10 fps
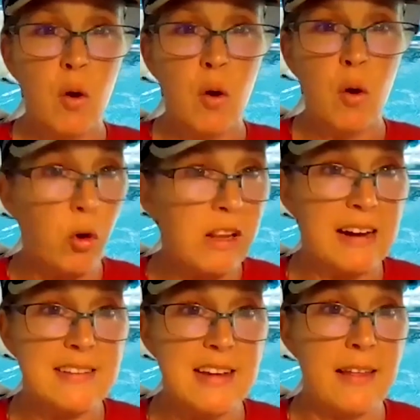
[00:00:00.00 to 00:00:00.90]

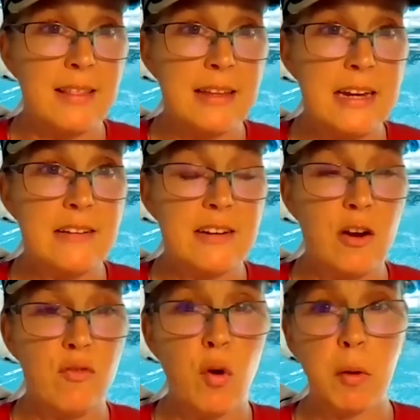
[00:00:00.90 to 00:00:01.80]
world-class athlete,
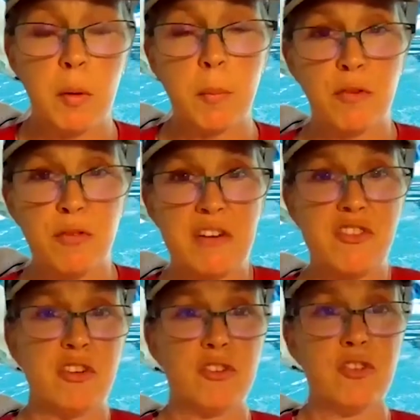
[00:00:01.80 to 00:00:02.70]
former
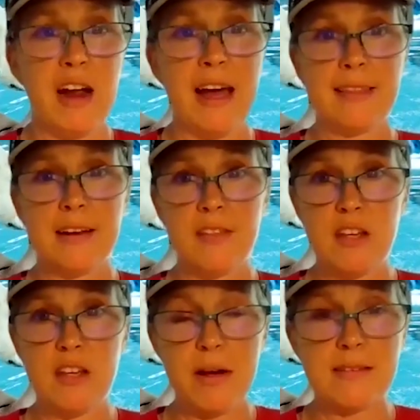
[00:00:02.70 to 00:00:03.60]
professional triathlete on
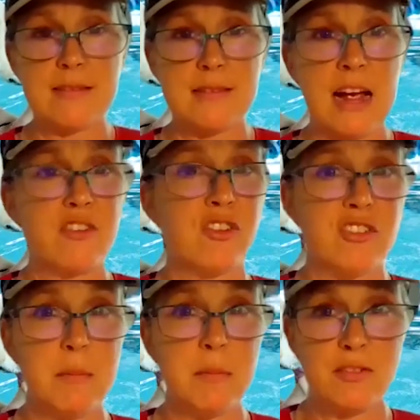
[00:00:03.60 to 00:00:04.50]
the U.S. national
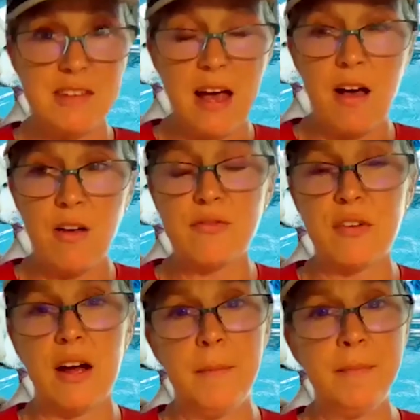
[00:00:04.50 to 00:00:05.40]
team herself,
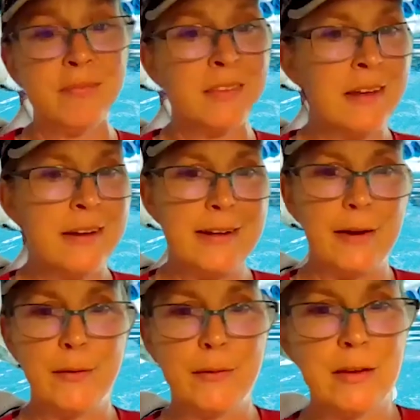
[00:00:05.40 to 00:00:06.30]

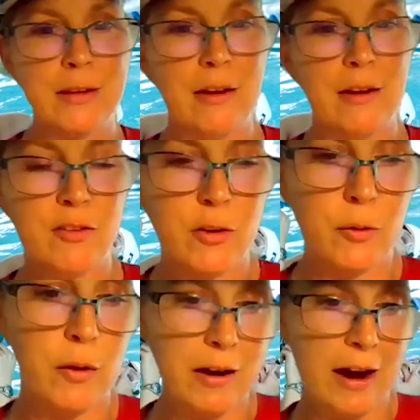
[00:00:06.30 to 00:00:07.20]

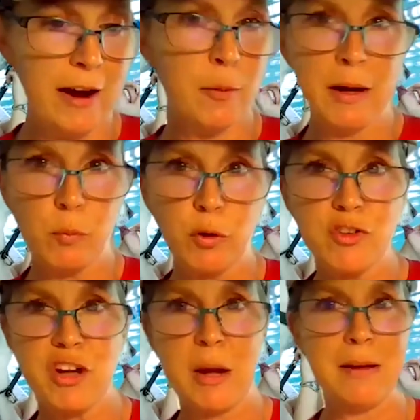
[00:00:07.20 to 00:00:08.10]
also Ironman
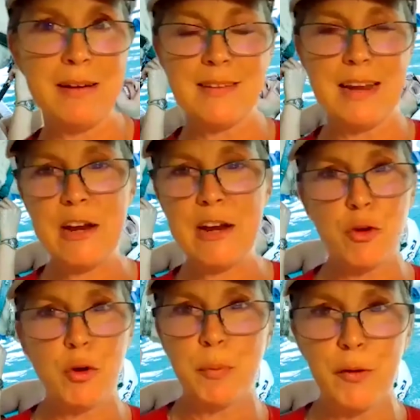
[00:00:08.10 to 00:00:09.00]
world champion as an age
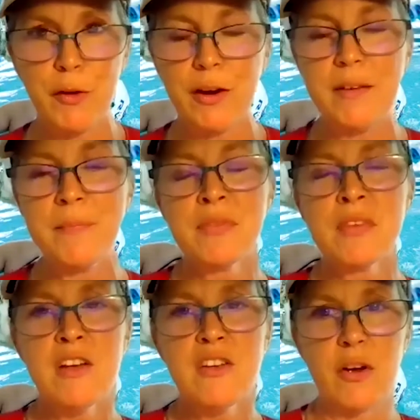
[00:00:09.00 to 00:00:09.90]
grouper, and
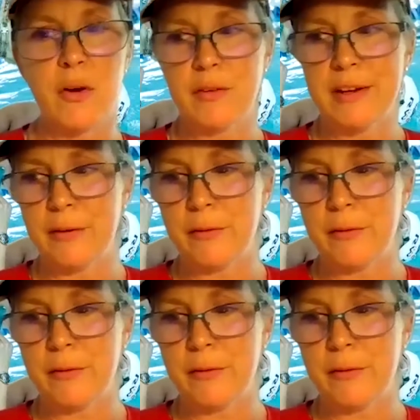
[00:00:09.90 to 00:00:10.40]
so,